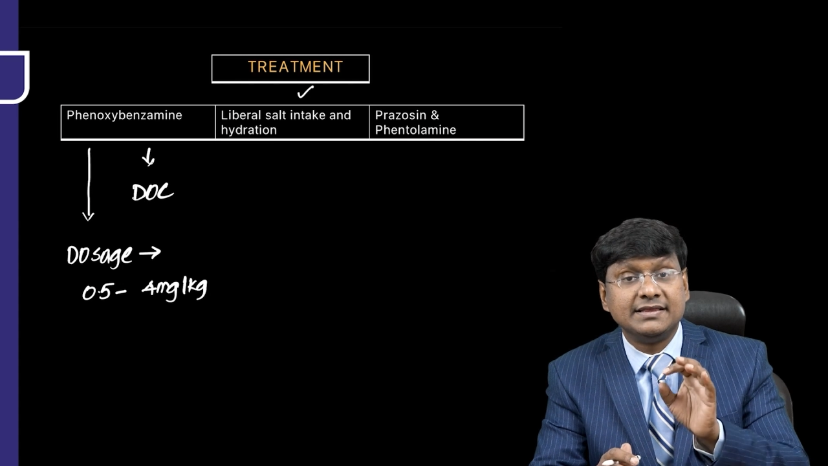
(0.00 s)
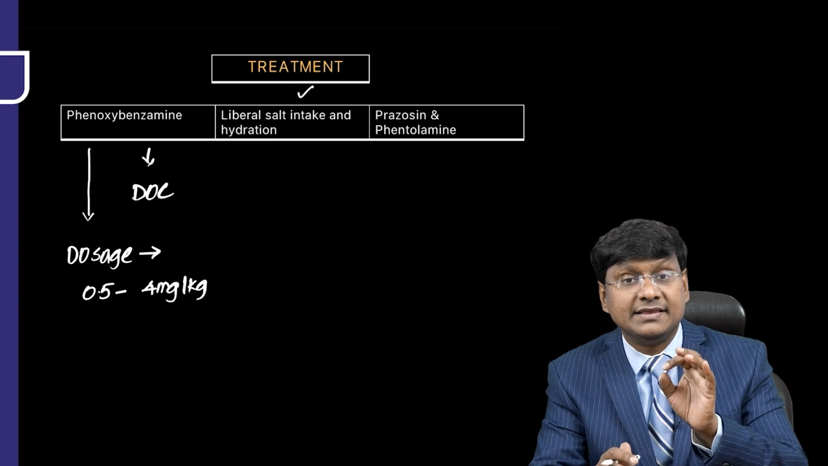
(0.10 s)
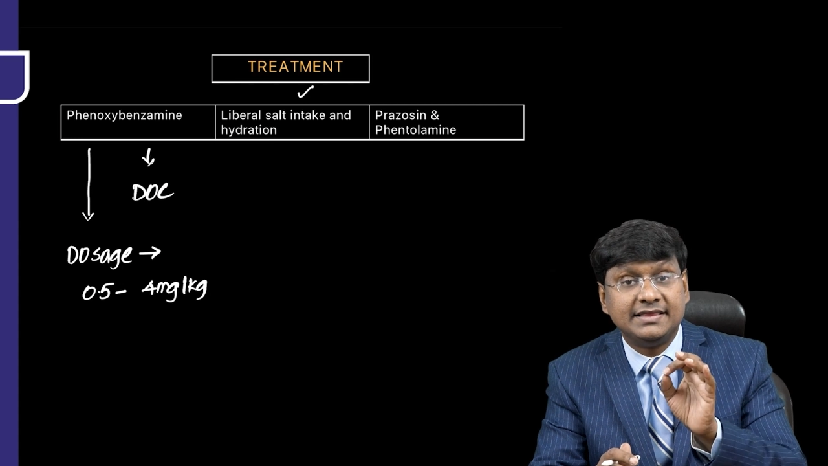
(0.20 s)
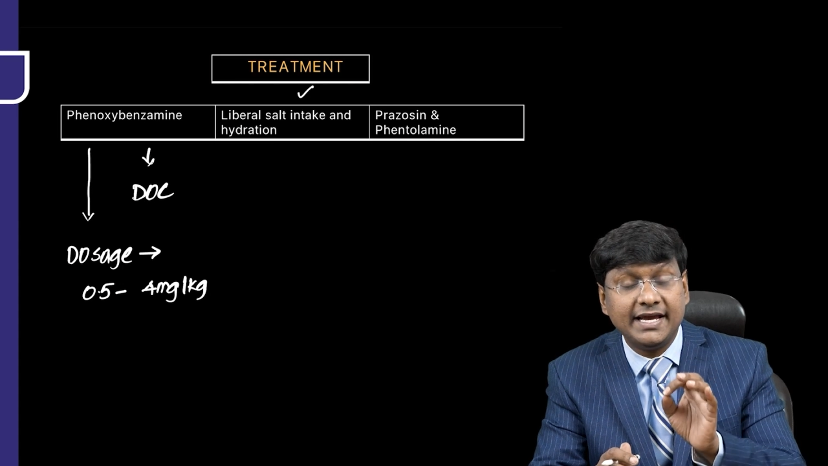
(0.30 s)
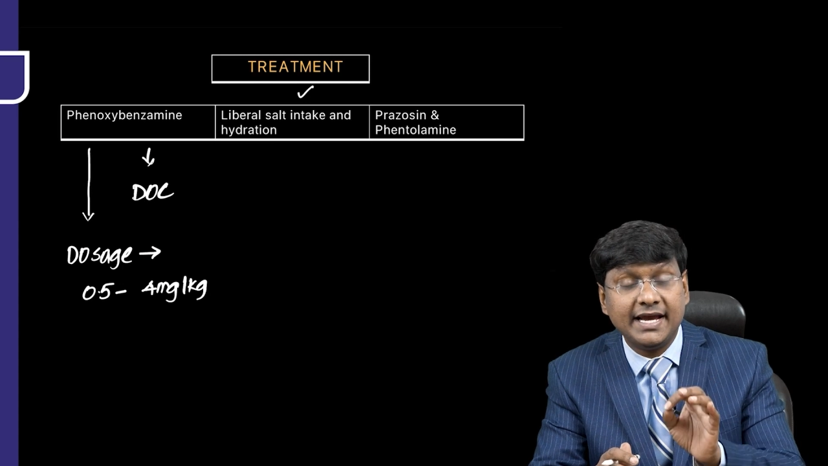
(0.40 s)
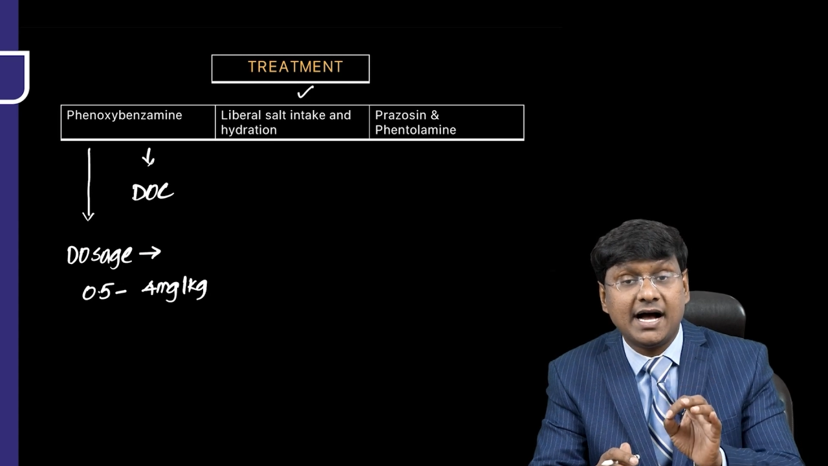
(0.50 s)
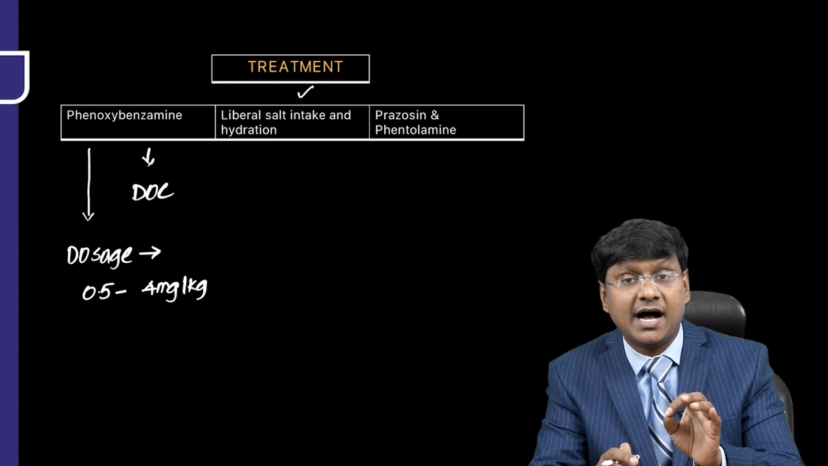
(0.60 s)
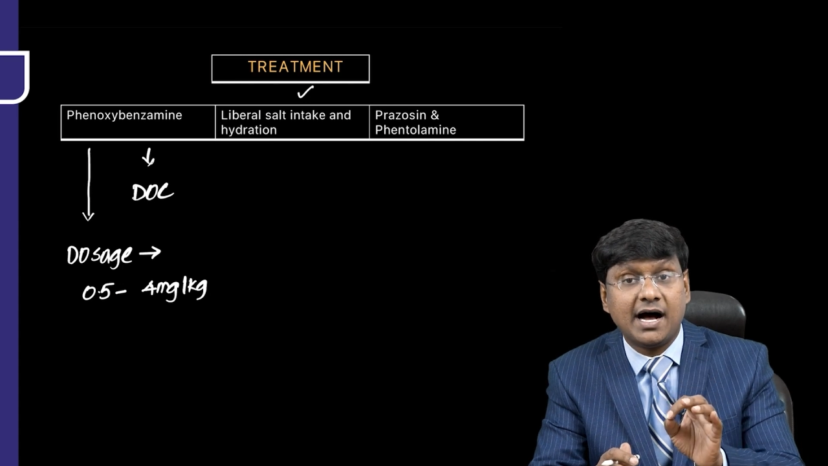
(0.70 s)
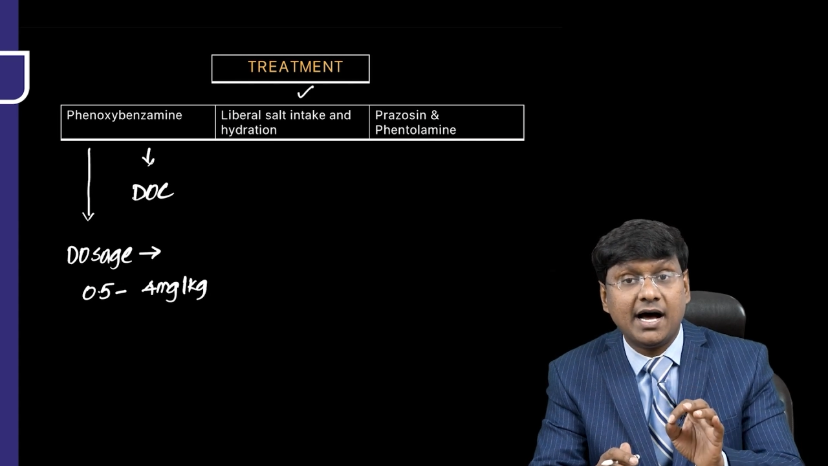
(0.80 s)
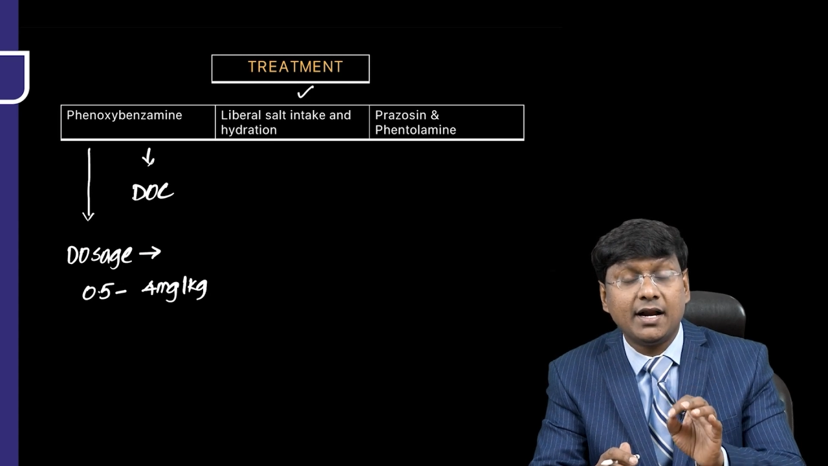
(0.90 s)
they
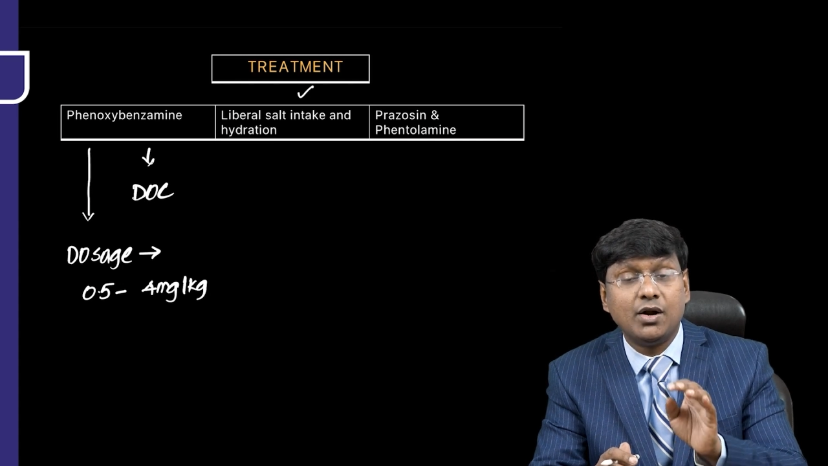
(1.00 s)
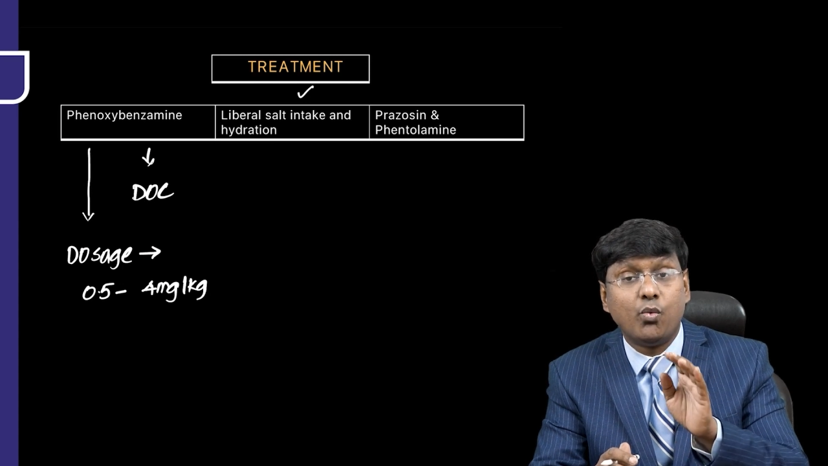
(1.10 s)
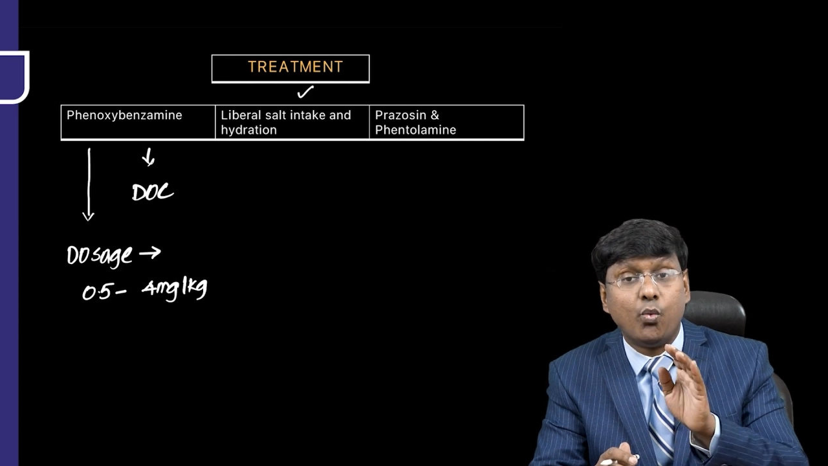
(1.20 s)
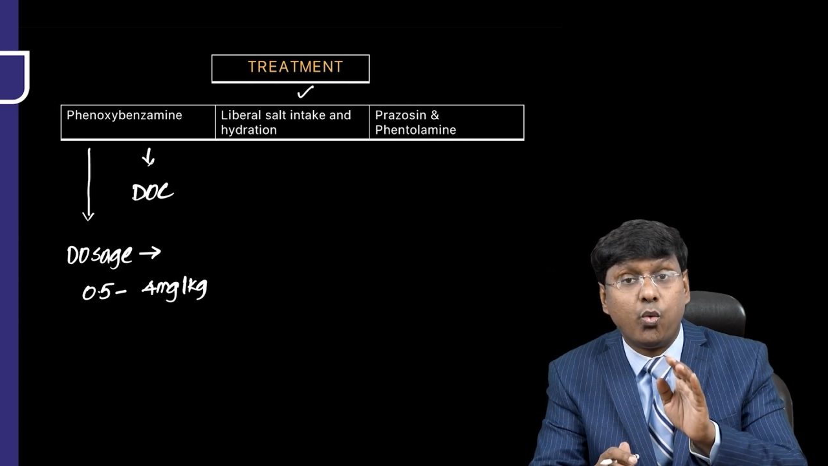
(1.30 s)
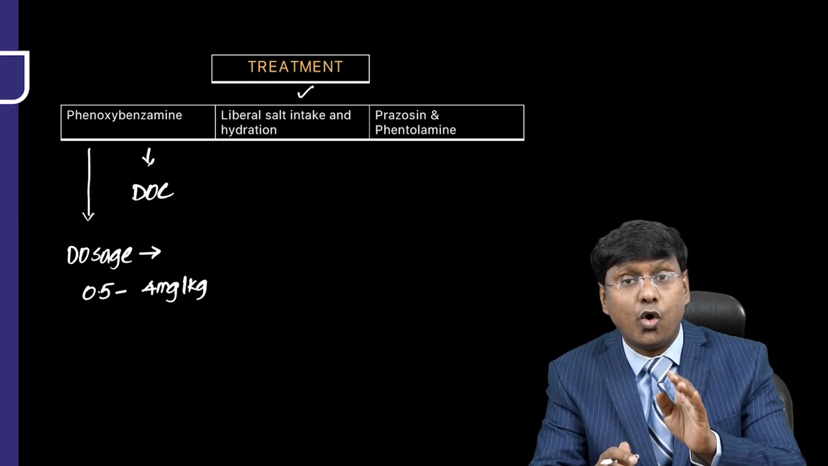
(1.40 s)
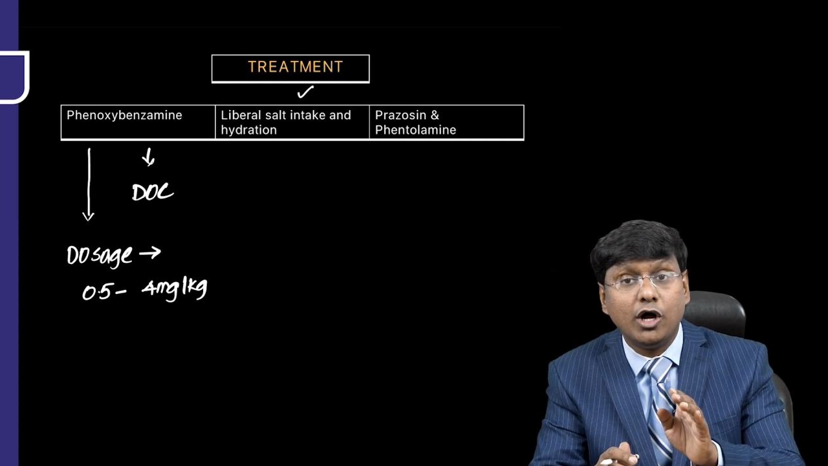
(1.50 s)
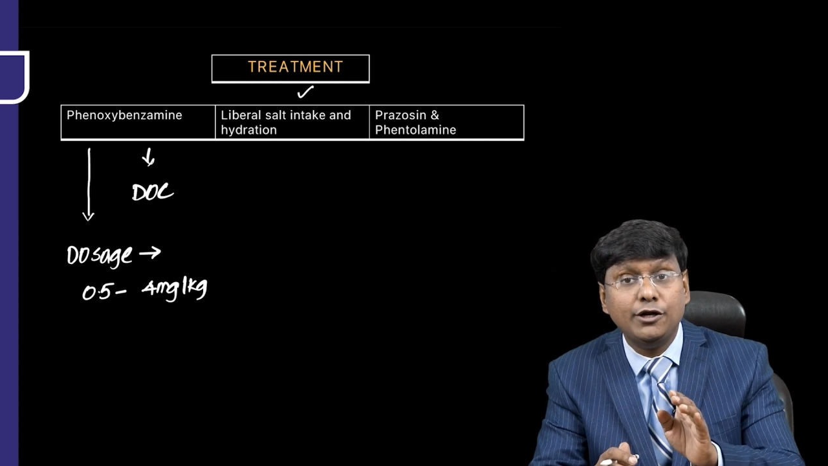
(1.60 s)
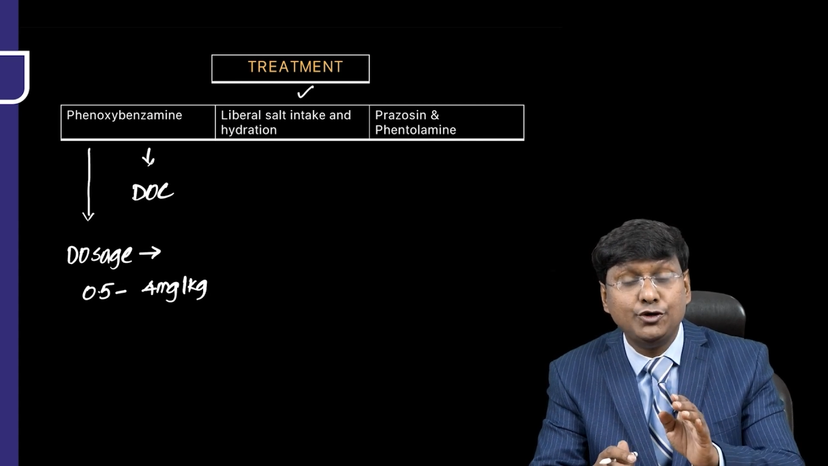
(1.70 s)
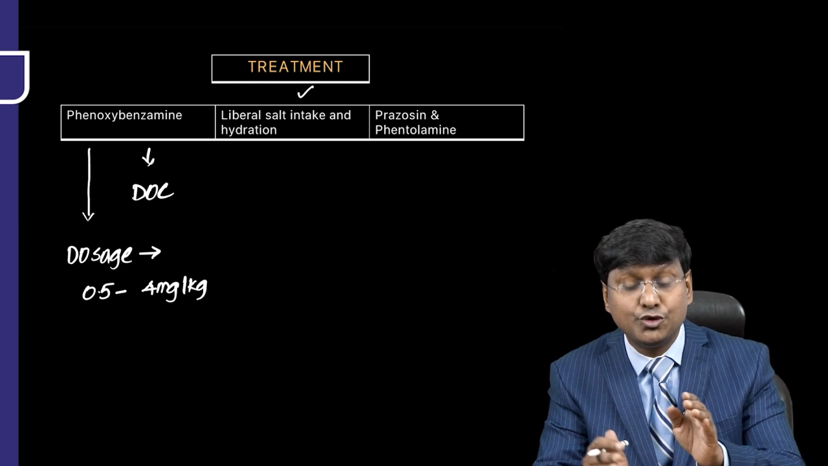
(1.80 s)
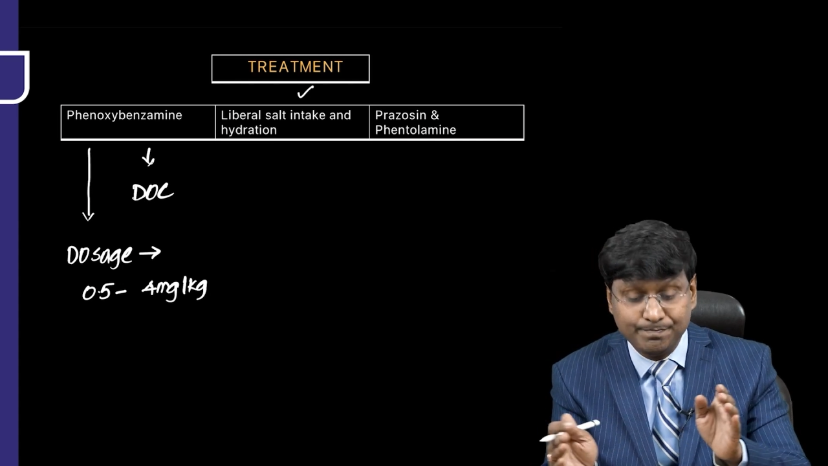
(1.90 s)
are
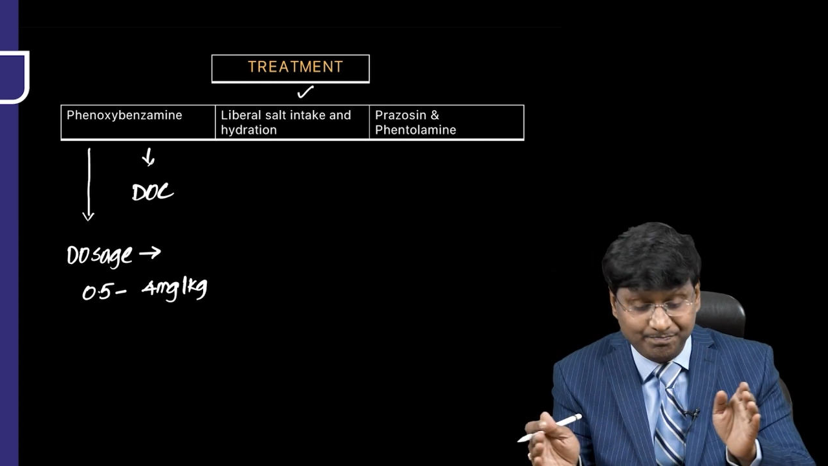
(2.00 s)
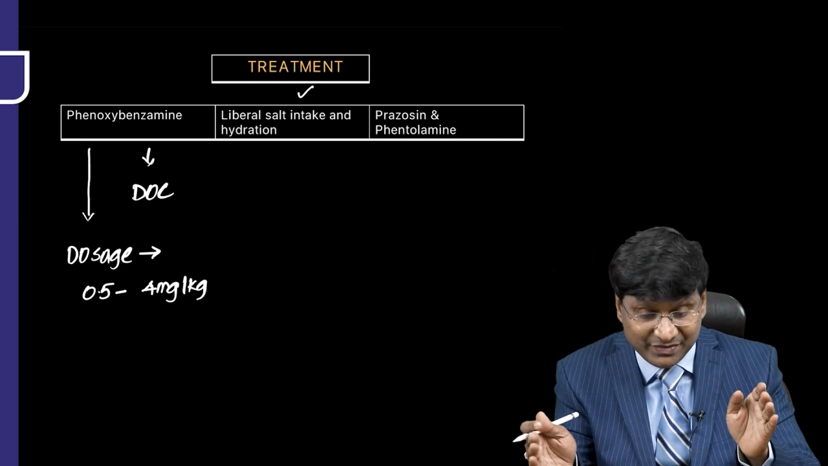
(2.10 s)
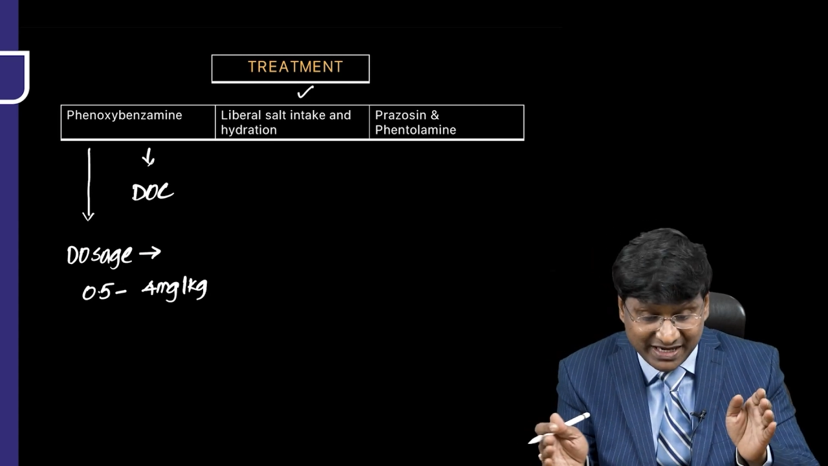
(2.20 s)
volume